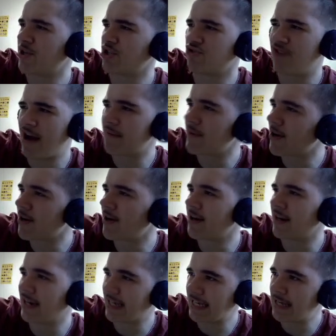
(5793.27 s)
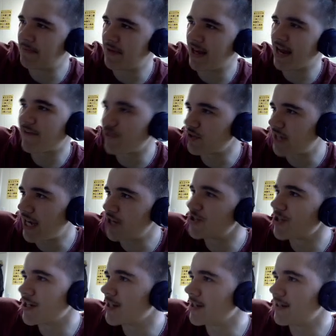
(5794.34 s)
grammar and like EBNF
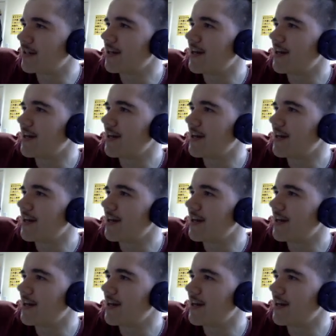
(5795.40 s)
notation,